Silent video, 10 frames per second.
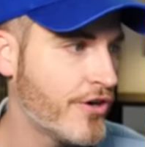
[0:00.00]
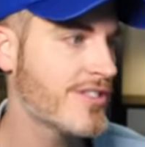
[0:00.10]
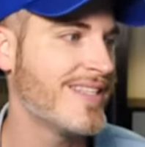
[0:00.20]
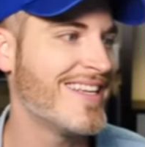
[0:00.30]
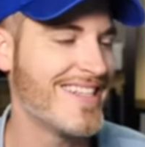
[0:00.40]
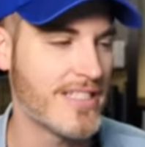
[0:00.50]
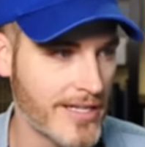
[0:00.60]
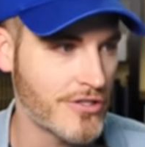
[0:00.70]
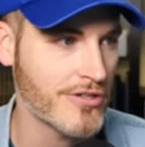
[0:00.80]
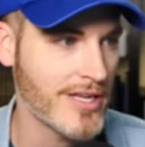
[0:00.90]
First is
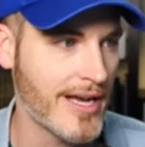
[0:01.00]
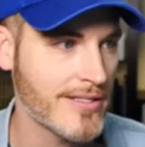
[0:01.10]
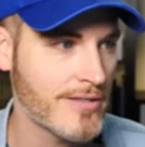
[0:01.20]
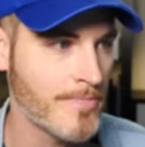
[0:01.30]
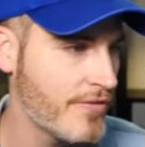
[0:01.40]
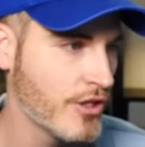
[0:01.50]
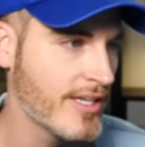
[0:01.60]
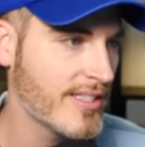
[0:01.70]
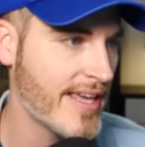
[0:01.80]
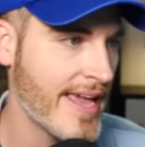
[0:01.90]
sensor size. If you
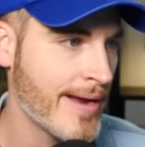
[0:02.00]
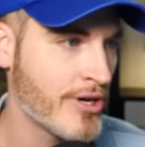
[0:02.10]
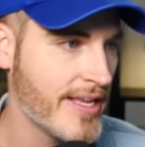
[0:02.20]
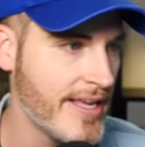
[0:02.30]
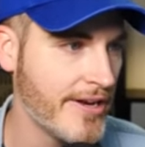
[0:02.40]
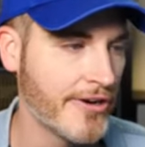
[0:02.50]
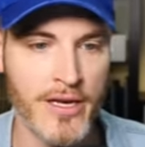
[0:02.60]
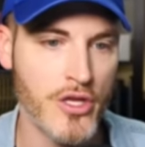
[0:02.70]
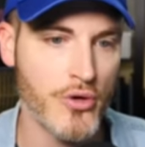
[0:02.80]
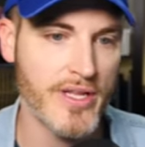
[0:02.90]
look at the camera
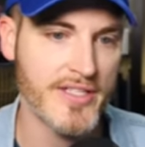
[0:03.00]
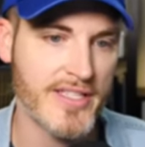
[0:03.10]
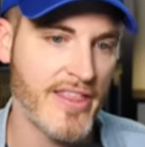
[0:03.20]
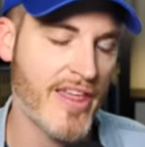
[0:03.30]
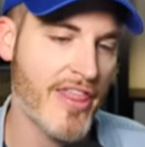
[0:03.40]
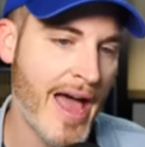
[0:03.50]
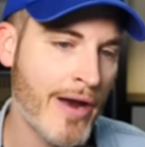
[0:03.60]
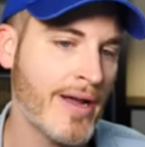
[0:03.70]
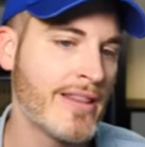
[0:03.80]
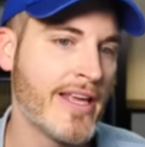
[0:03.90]
here, you can see that
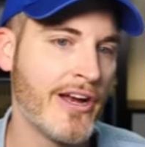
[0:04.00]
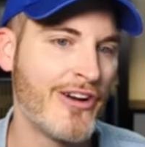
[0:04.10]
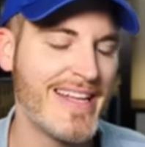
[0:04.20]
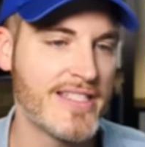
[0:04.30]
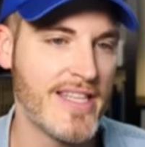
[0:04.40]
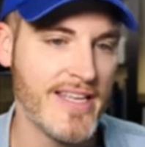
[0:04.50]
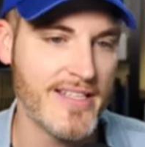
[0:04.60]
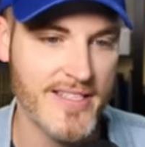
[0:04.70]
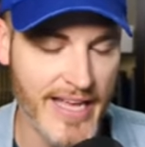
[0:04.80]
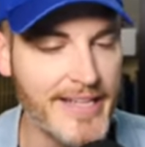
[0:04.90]
that right there is the
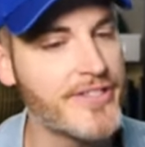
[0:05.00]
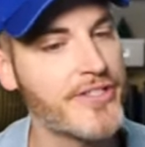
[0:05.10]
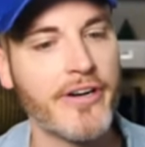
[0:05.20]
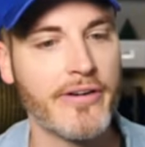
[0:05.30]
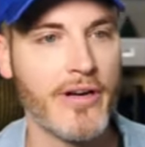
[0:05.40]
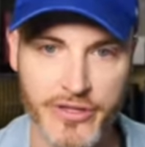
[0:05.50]
sensor.